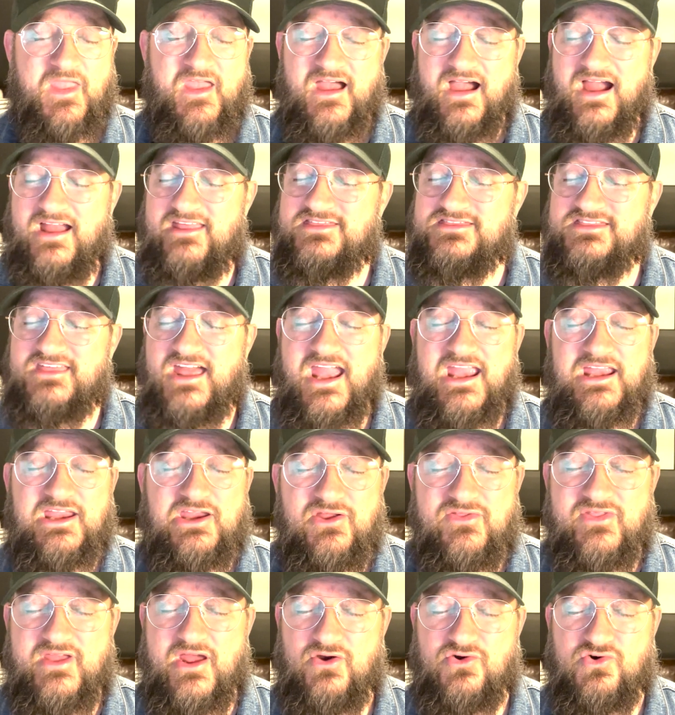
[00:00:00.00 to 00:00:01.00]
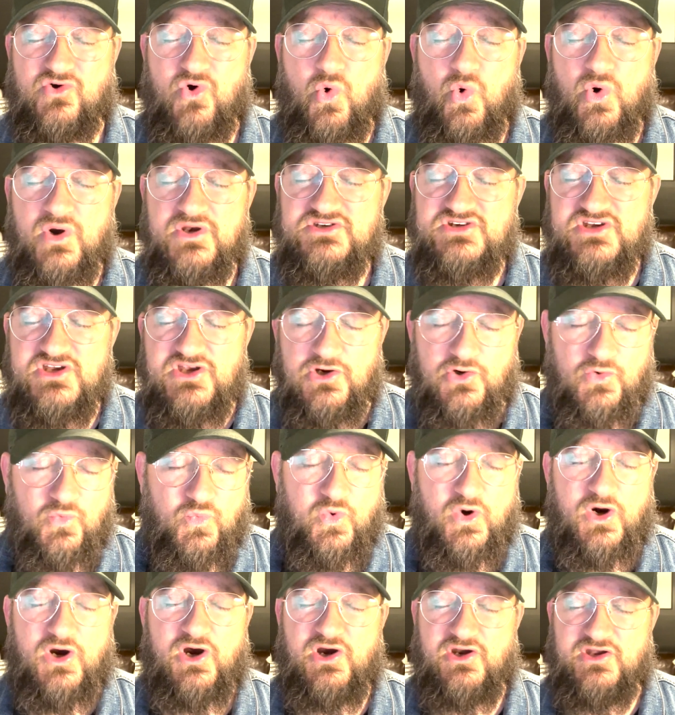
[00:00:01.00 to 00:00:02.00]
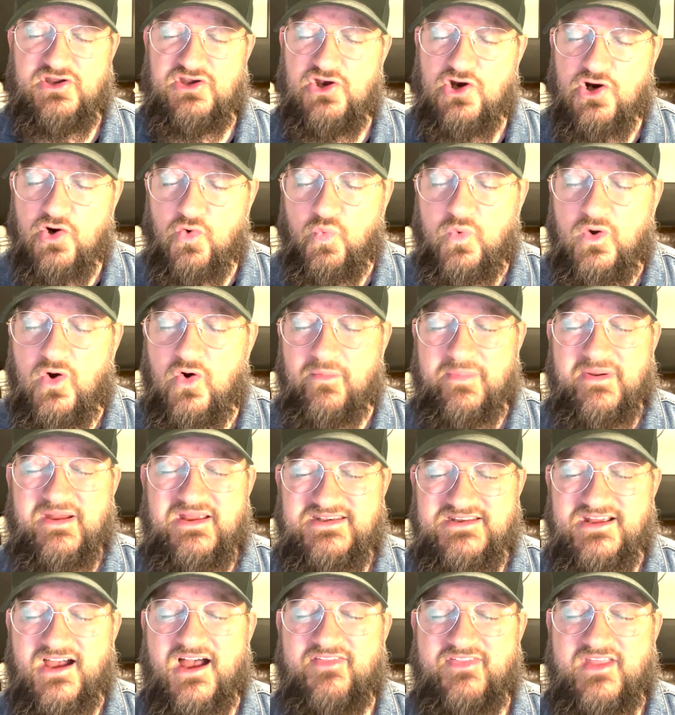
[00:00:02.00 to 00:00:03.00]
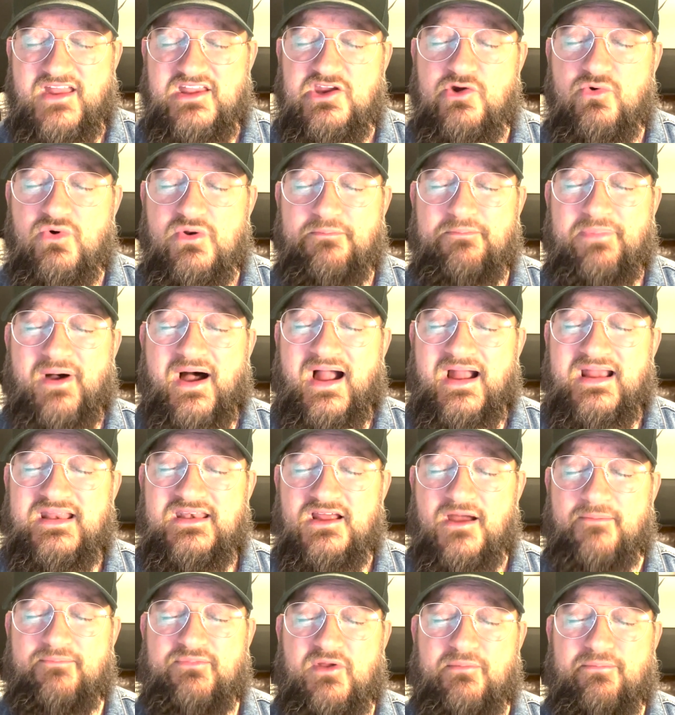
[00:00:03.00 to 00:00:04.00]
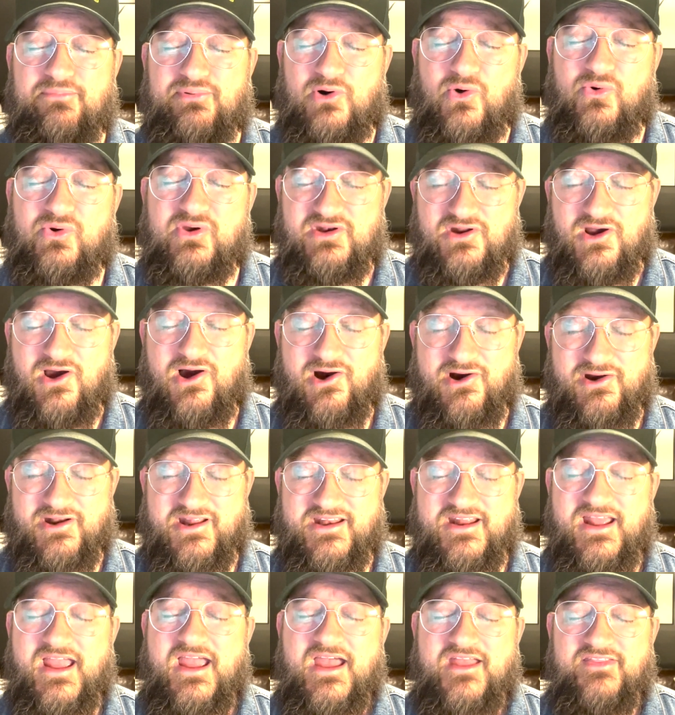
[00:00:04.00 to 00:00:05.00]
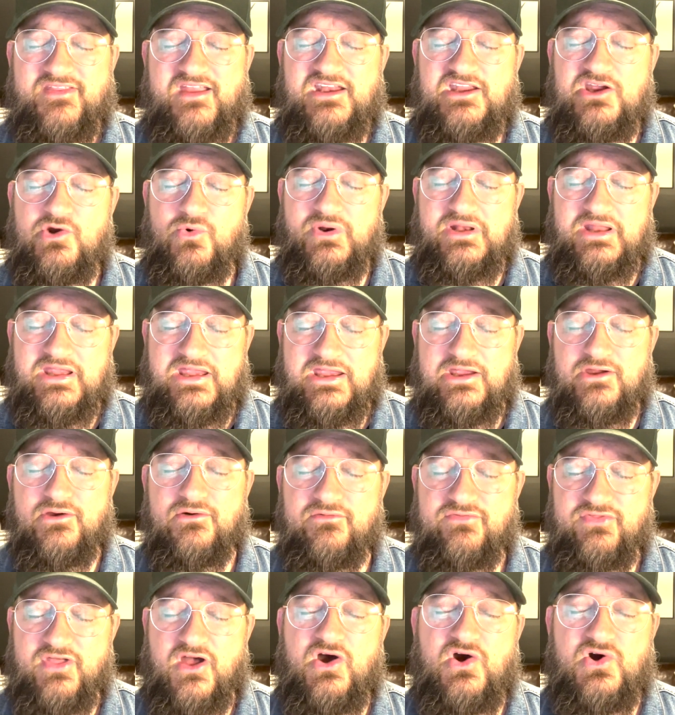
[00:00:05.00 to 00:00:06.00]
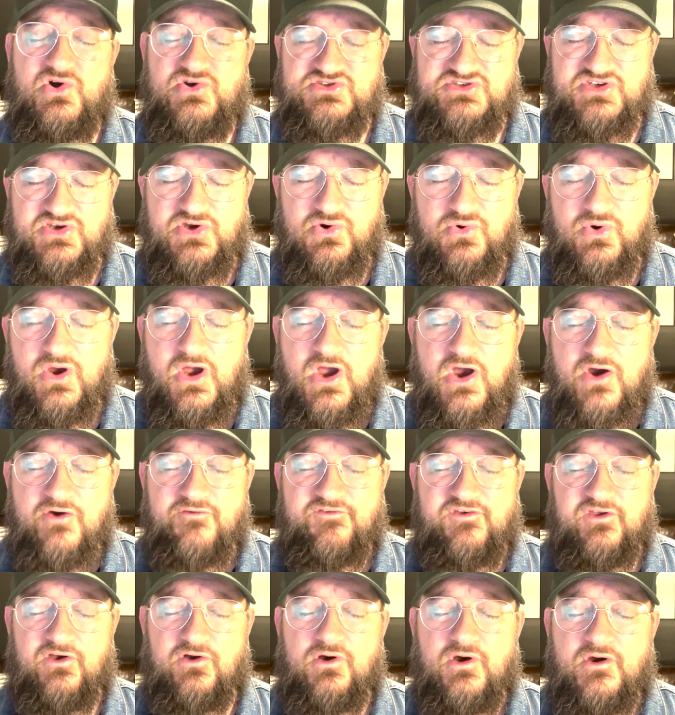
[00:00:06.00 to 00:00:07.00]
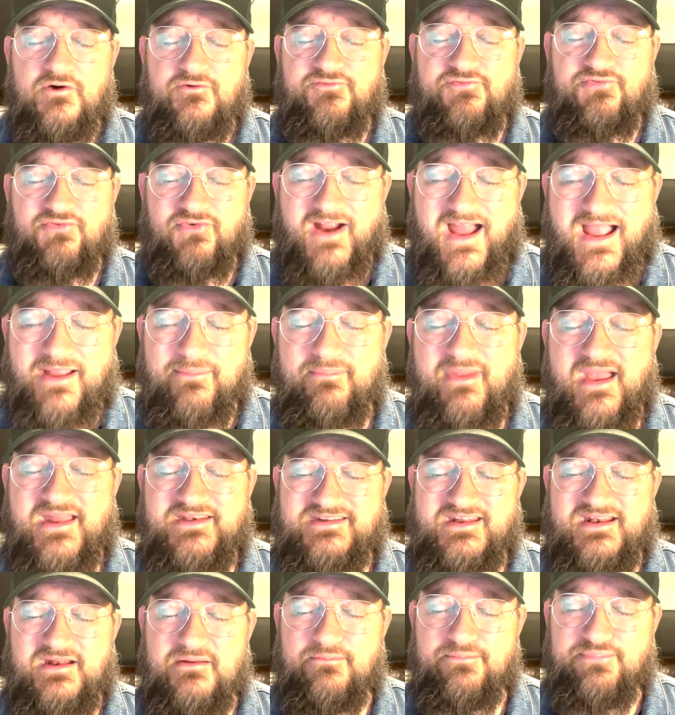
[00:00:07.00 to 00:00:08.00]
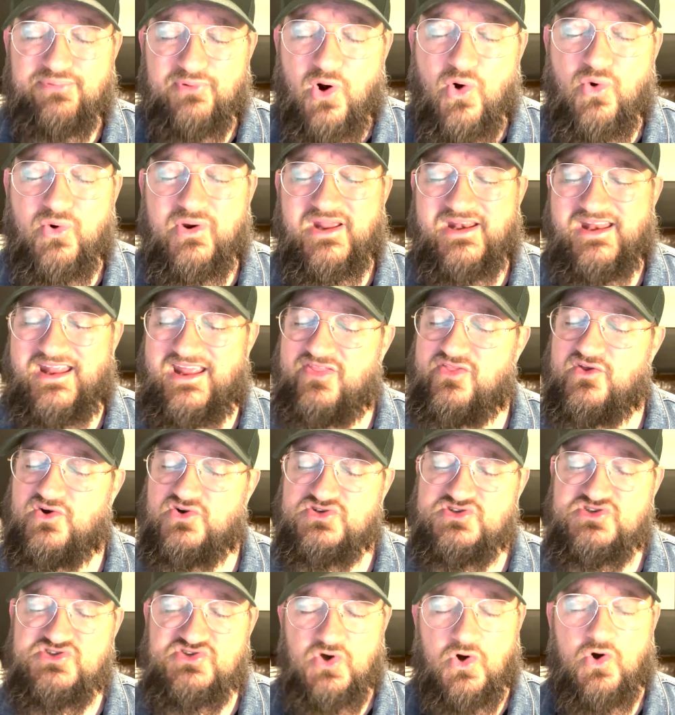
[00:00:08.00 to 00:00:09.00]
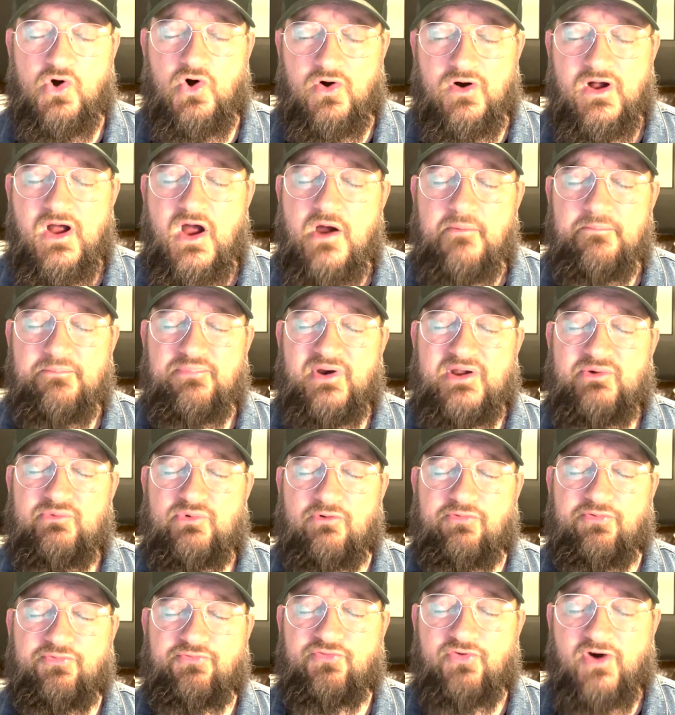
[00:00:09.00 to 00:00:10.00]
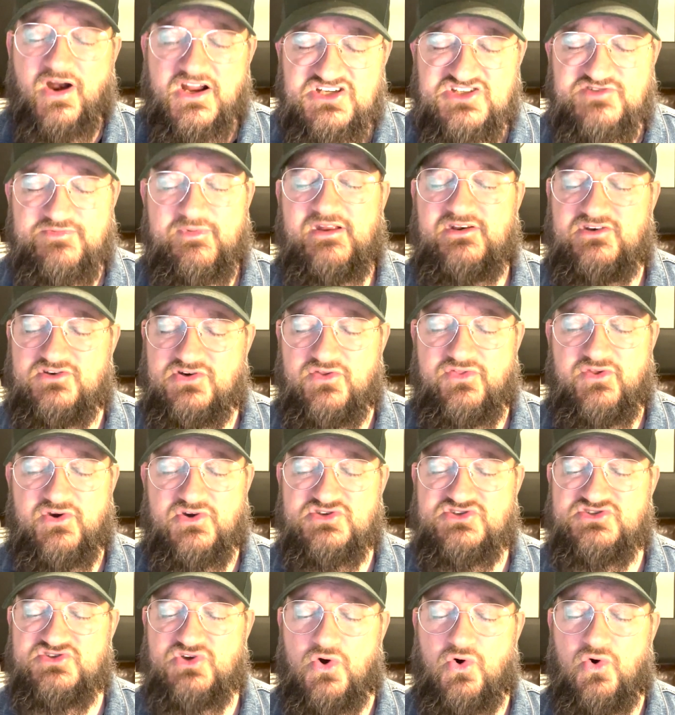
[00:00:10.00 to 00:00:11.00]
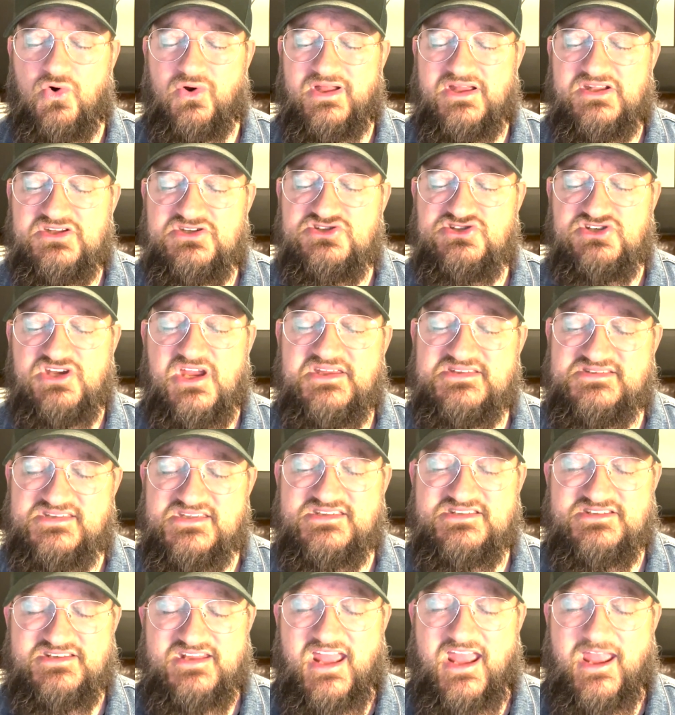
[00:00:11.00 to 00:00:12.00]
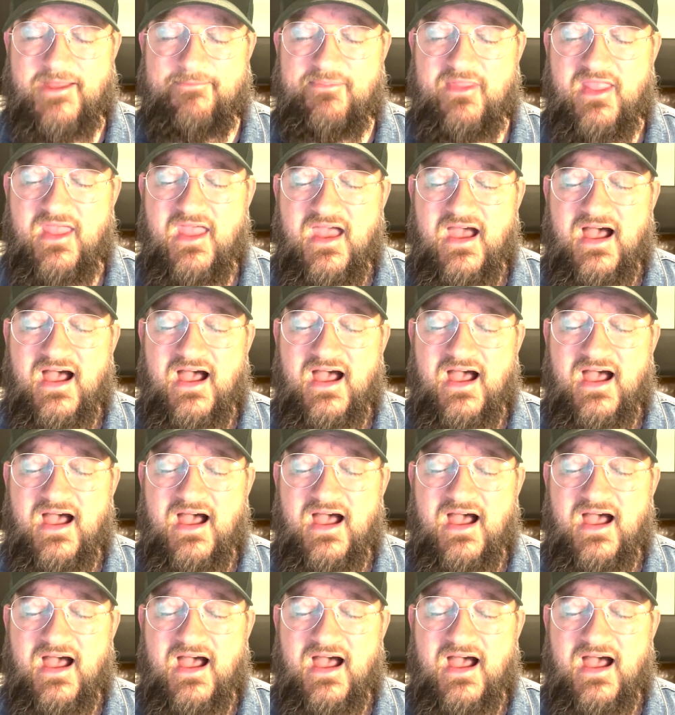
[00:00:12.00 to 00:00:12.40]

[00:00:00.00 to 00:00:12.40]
I thank you that according to your word, your will be done, that you would bind up the brokenhearted, that you would heal those who feel fragmented and broken in their soul. Bring refreshment to their soul in Jesus' name.